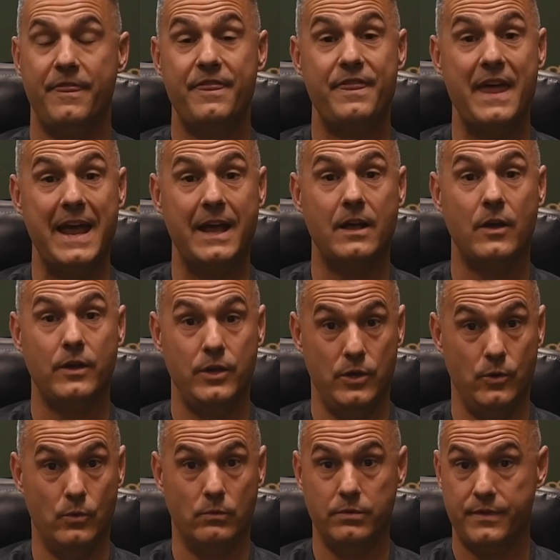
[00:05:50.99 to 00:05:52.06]
Thank
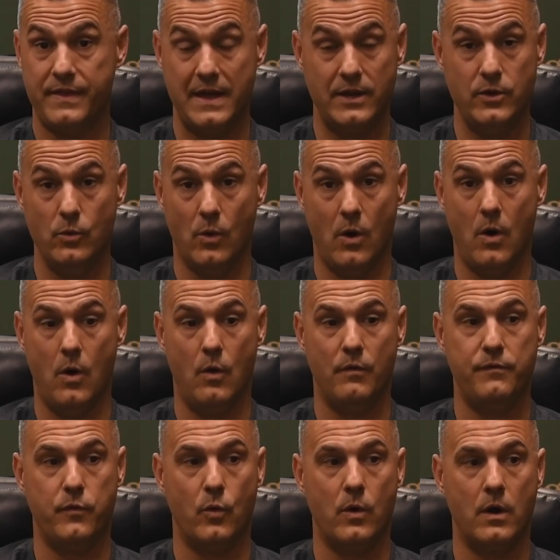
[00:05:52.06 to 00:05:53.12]
you all
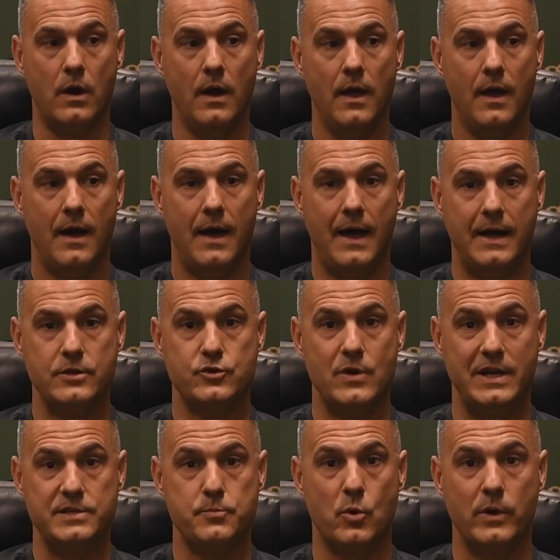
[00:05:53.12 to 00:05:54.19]
for
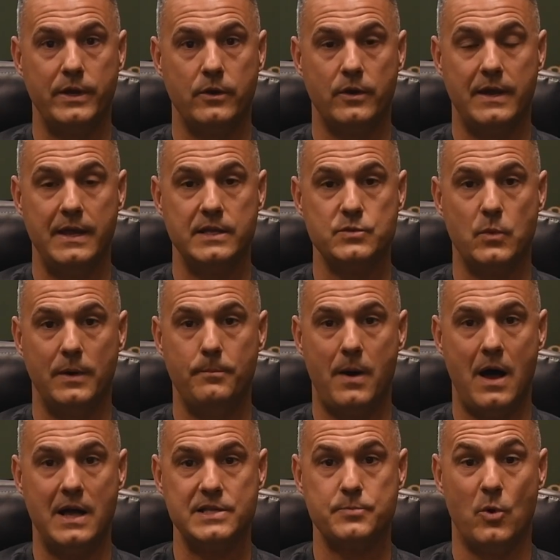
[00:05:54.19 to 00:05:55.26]
transporting your kids when
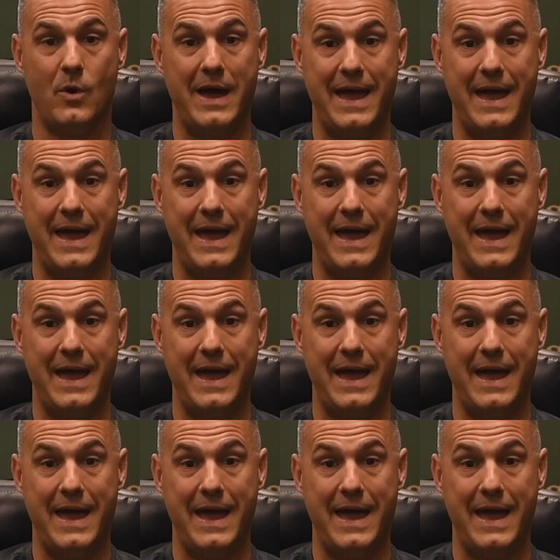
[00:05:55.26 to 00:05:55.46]
possible.